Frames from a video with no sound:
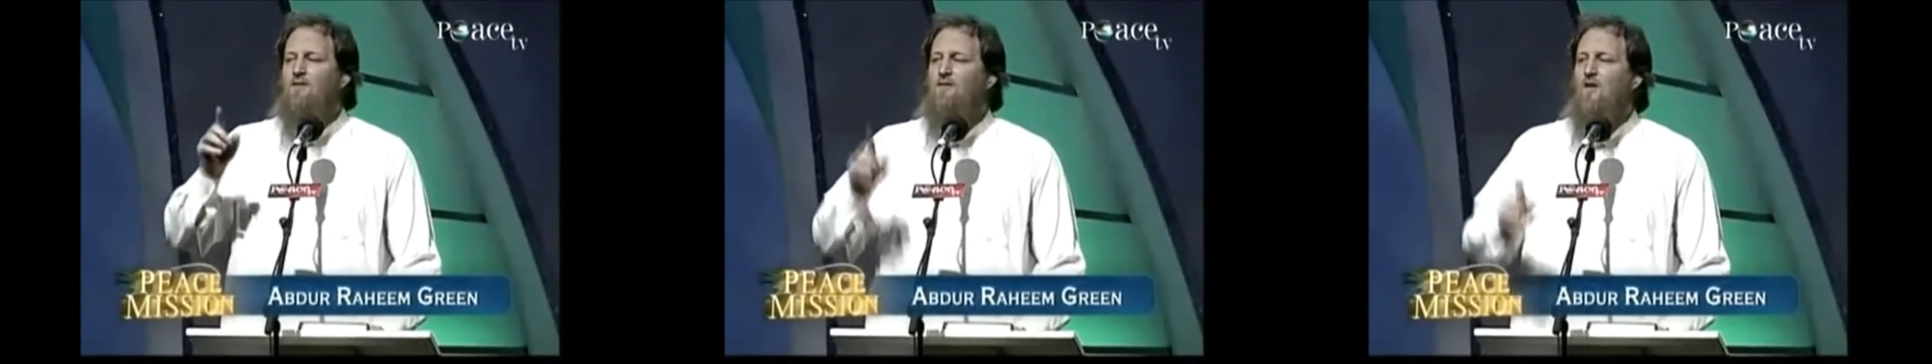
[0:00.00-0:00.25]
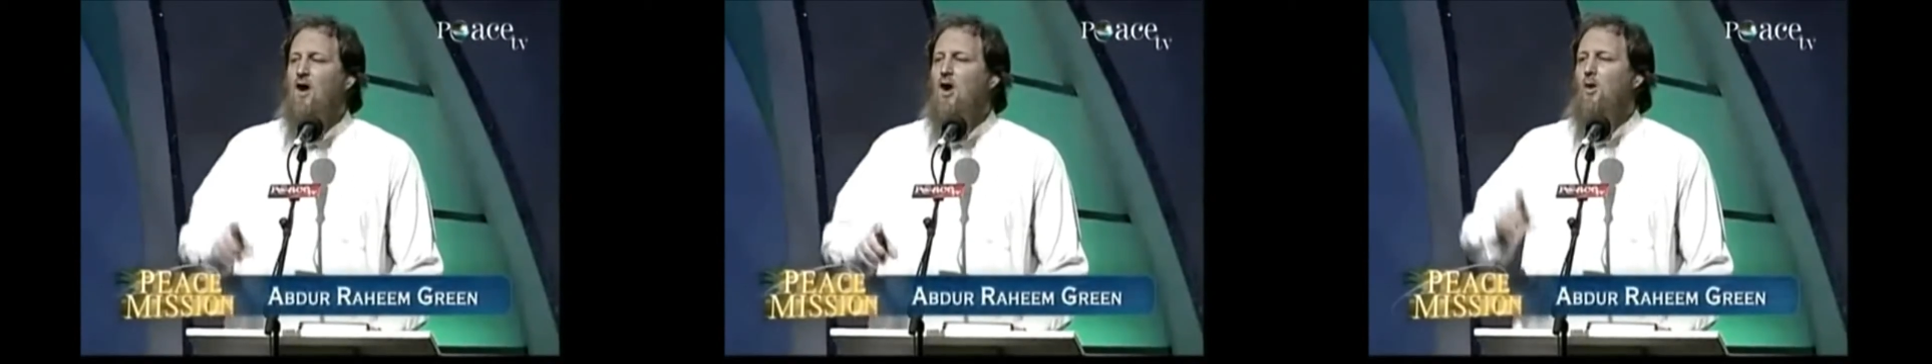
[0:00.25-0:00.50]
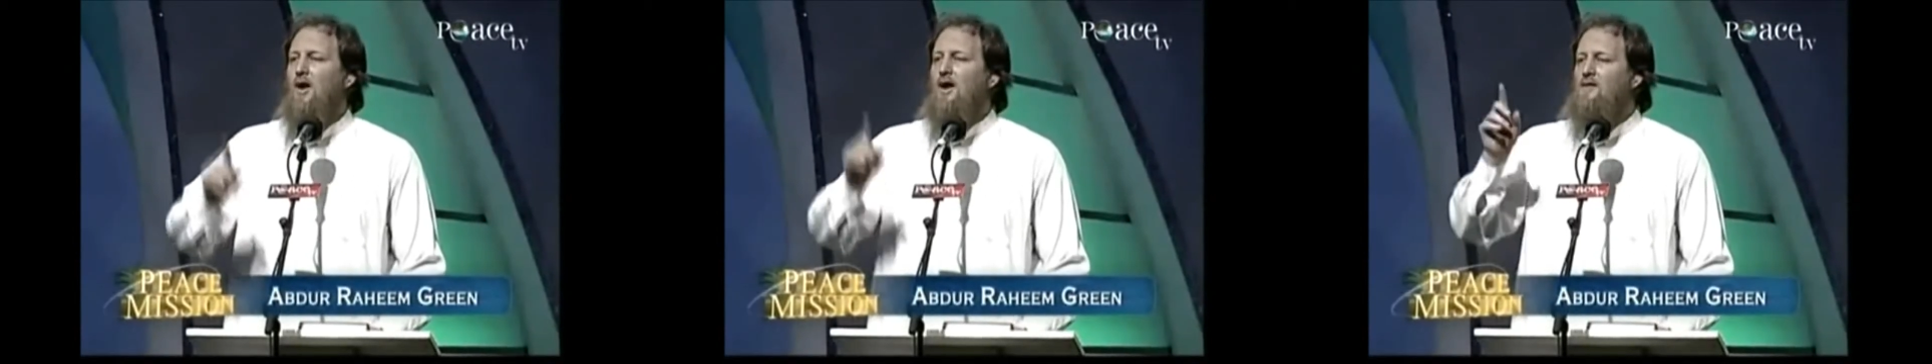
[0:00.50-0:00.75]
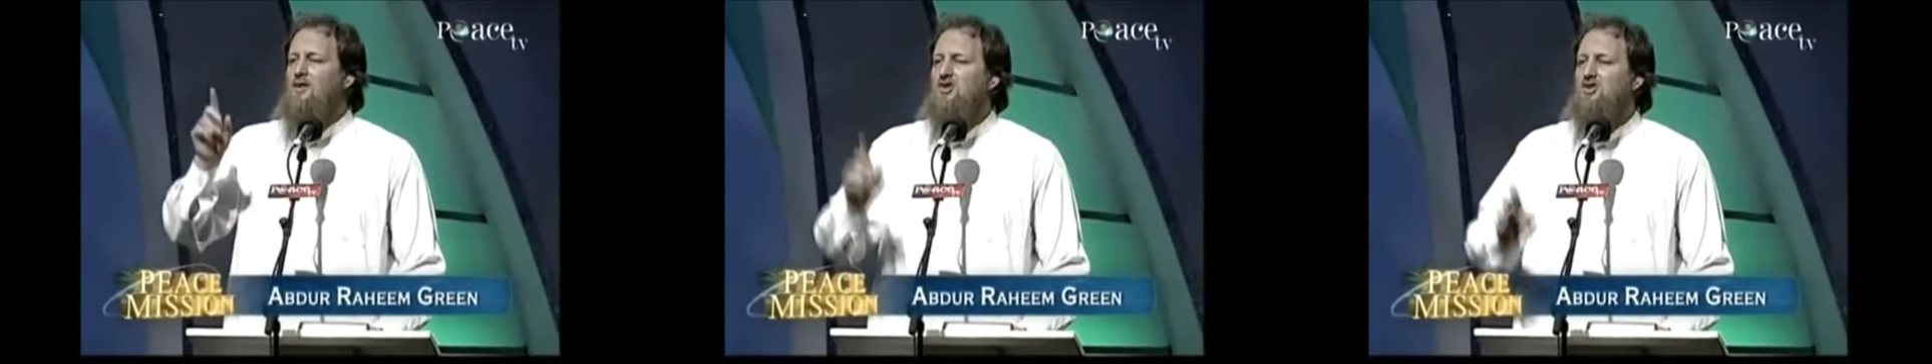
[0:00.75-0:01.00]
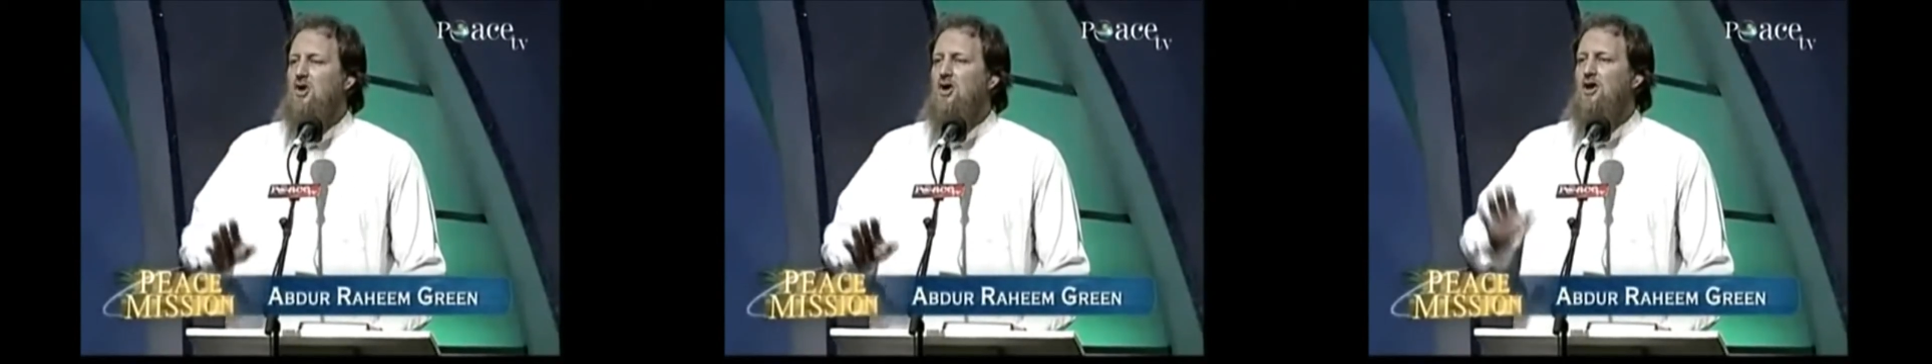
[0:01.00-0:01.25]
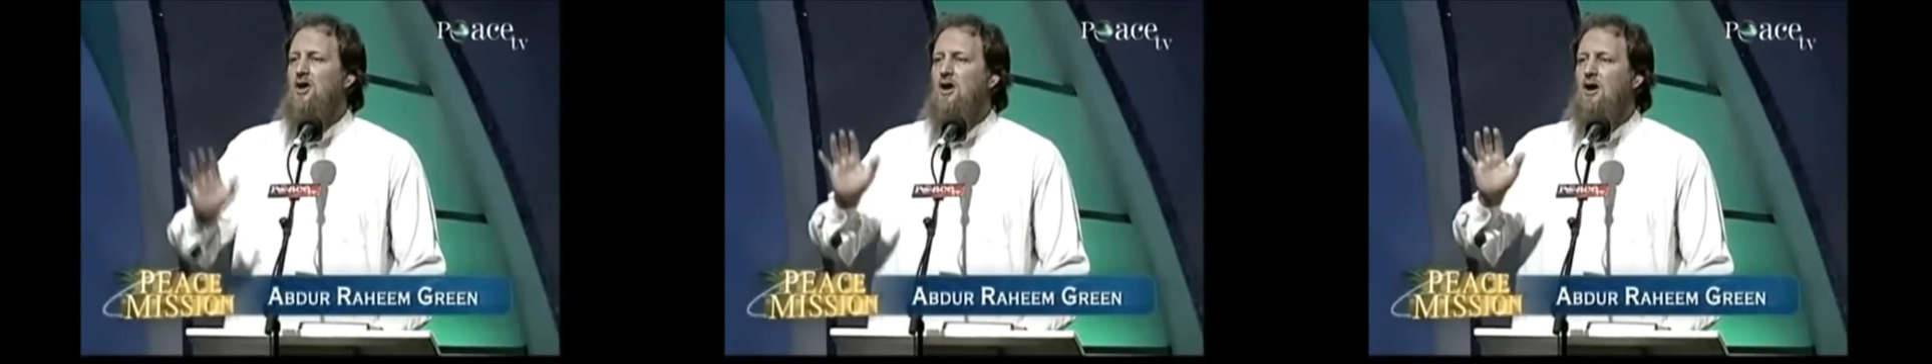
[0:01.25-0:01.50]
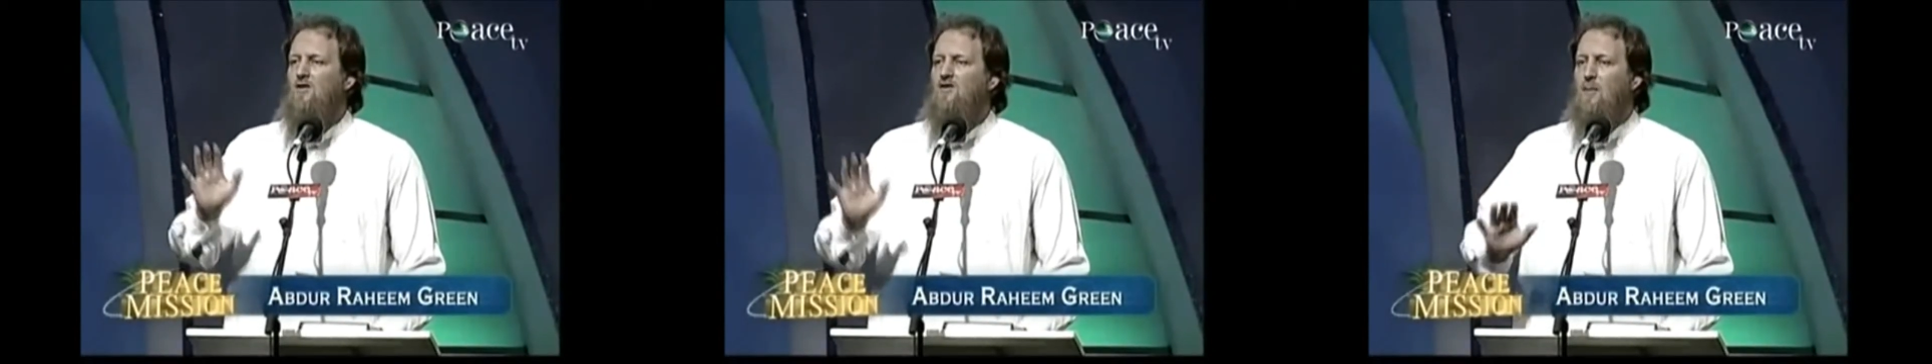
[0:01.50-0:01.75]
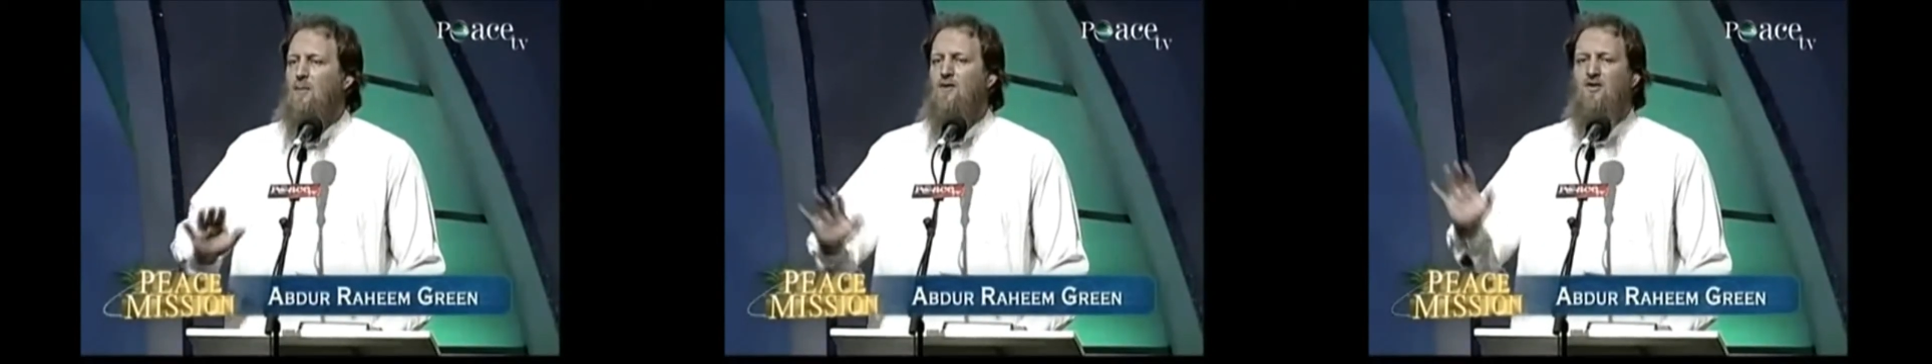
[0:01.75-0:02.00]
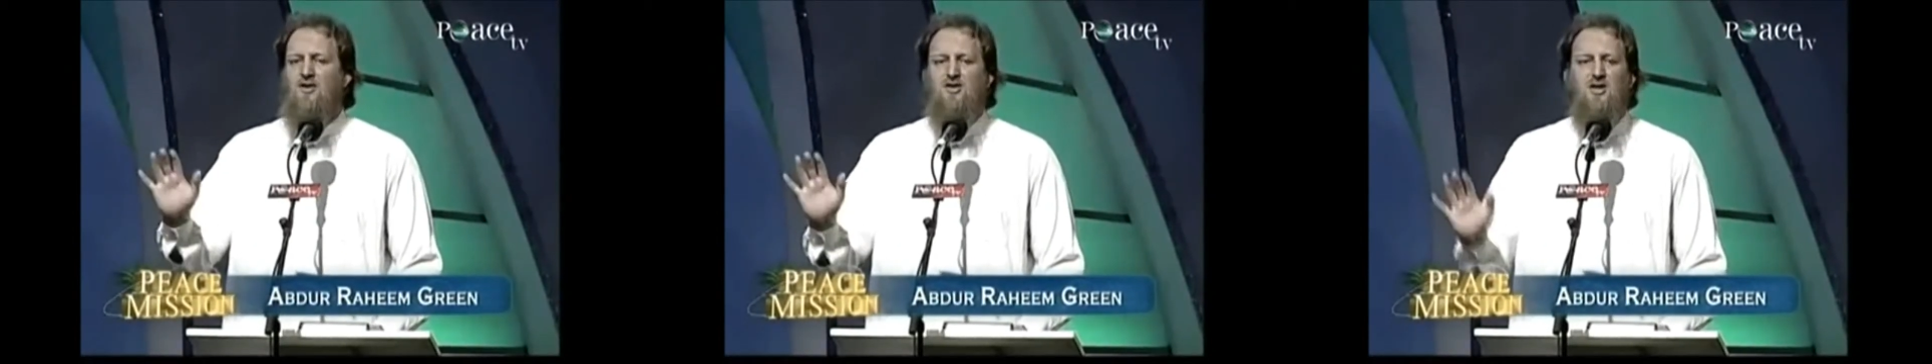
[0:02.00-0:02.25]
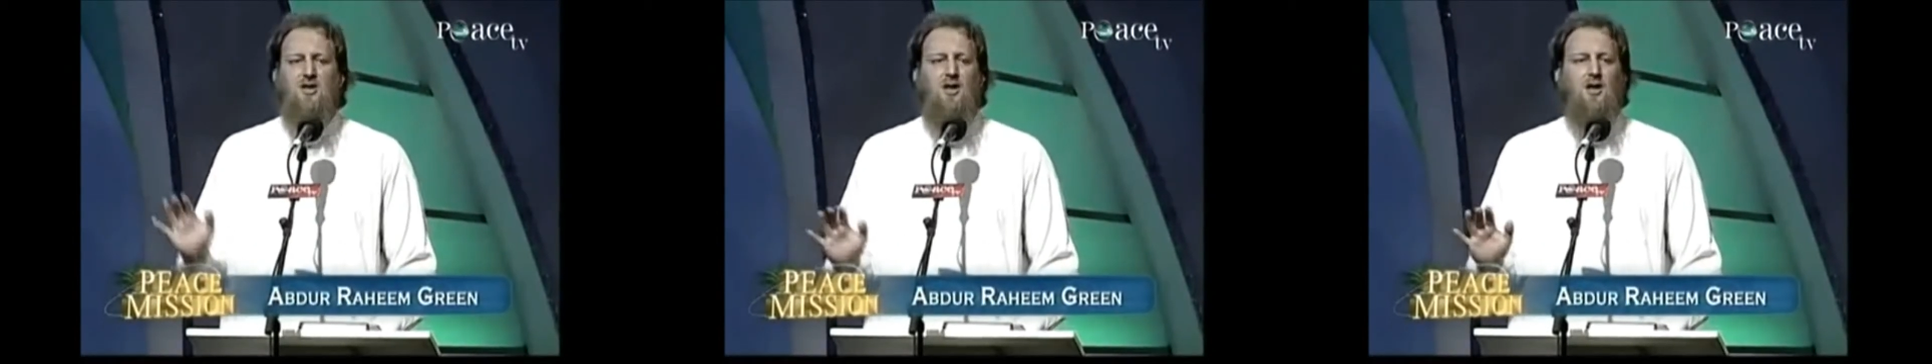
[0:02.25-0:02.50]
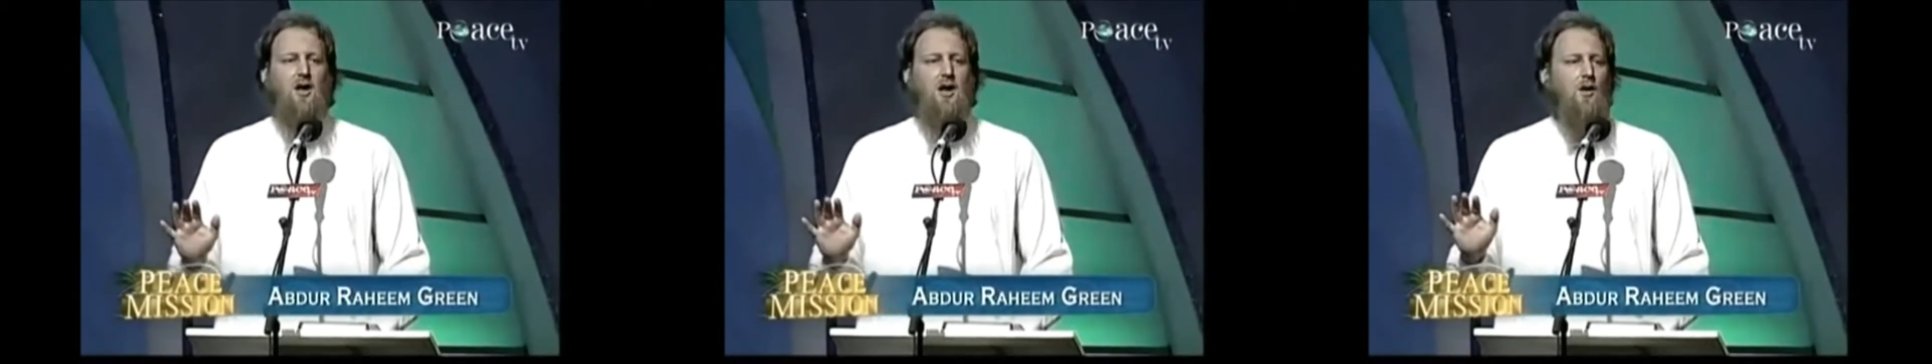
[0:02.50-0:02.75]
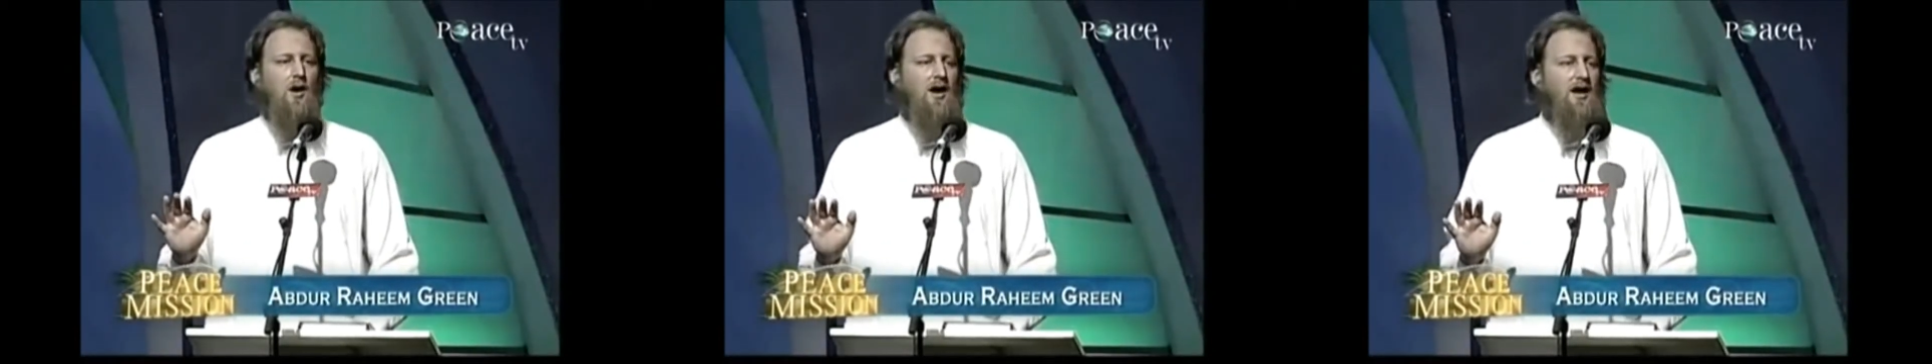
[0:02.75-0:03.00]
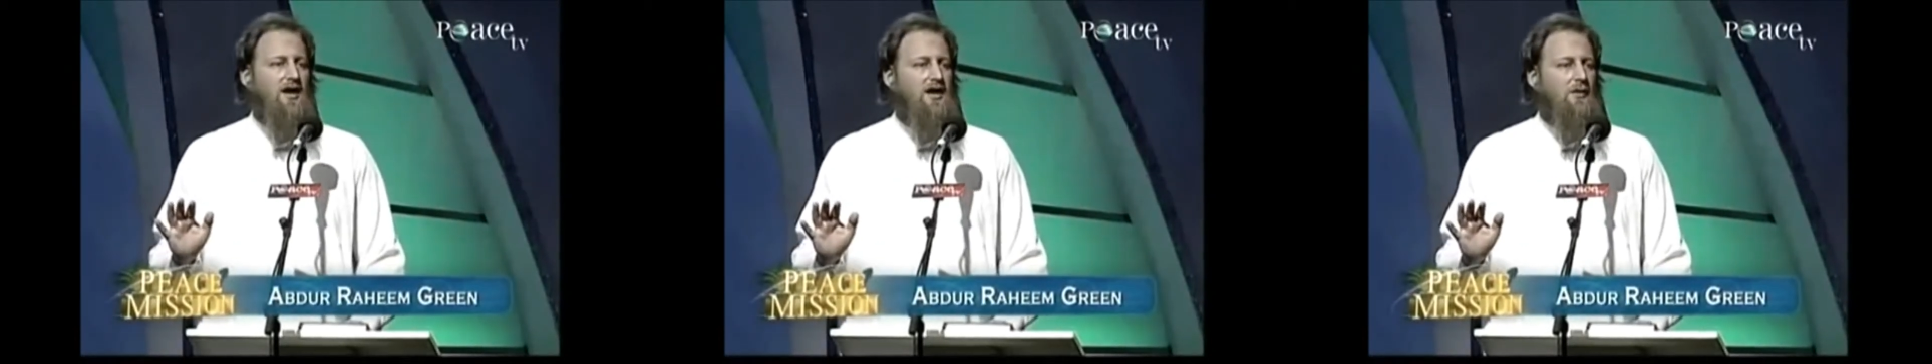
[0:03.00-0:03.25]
following the Sunnah of the Prophet sallallahu alaihi